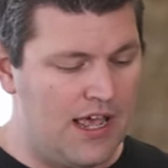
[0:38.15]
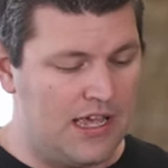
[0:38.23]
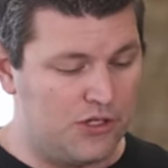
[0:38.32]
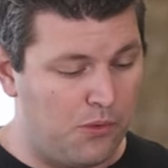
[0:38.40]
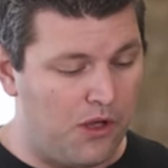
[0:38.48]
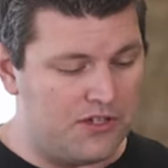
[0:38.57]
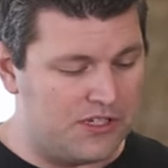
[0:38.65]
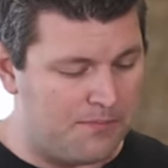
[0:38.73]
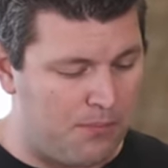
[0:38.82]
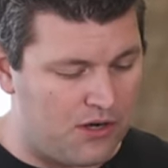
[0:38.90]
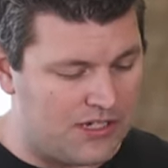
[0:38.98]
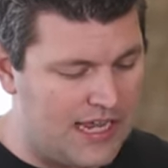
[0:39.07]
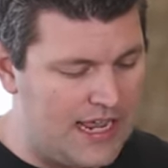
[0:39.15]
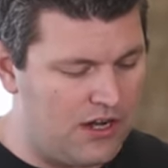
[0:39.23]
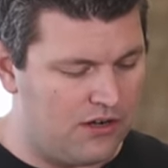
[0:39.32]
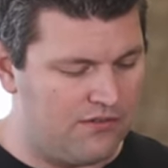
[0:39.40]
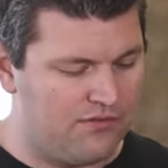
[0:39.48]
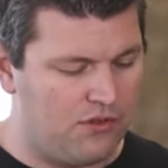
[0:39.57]
as well as the
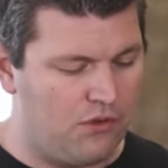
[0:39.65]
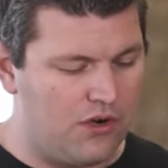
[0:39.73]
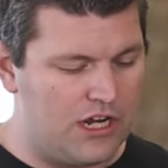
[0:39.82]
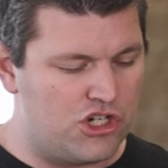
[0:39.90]
partaker of glory,